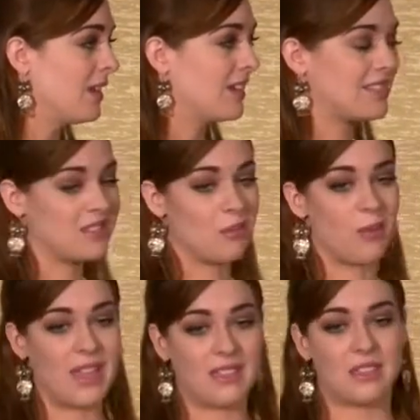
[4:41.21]
It's the
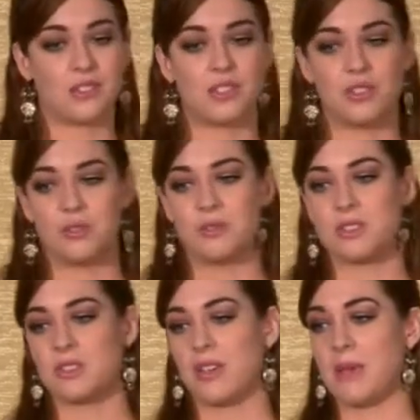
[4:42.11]
way their shoes
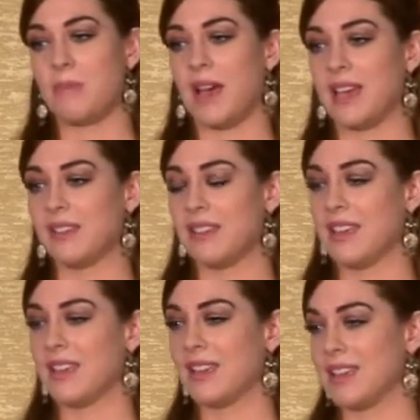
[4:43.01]
scrape
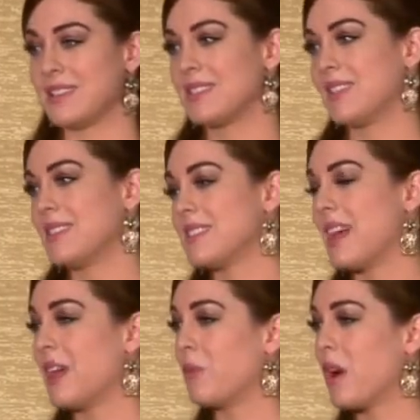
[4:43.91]
idly against the
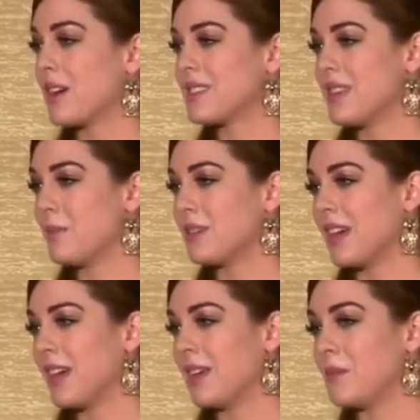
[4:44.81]
sidewalk
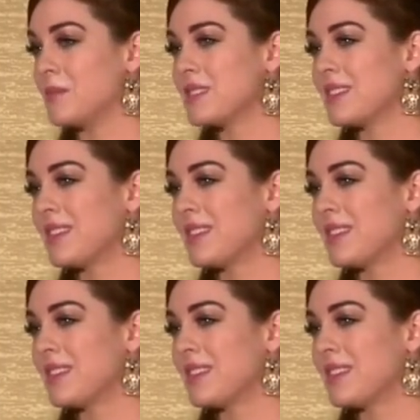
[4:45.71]
sometimes.